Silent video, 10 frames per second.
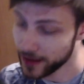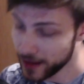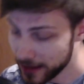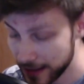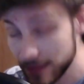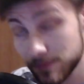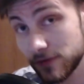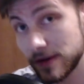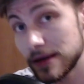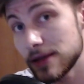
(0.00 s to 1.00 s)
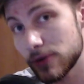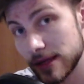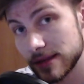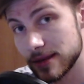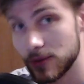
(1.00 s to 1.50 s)
Let me fill you
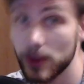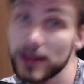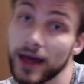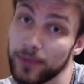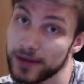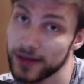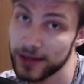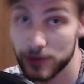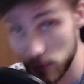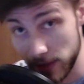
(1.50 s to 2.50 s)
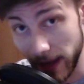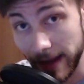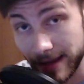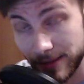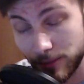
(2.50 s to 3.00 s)
in on what happened
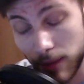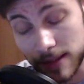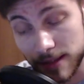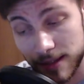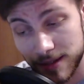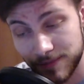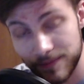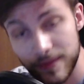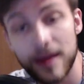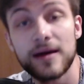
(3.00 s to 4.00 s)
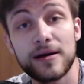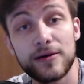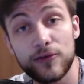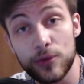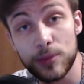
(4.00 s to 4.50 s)
today. But
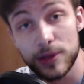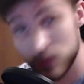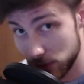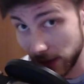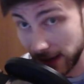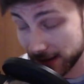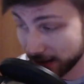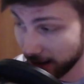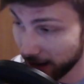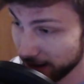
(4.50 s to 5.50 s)
for me to do that, I need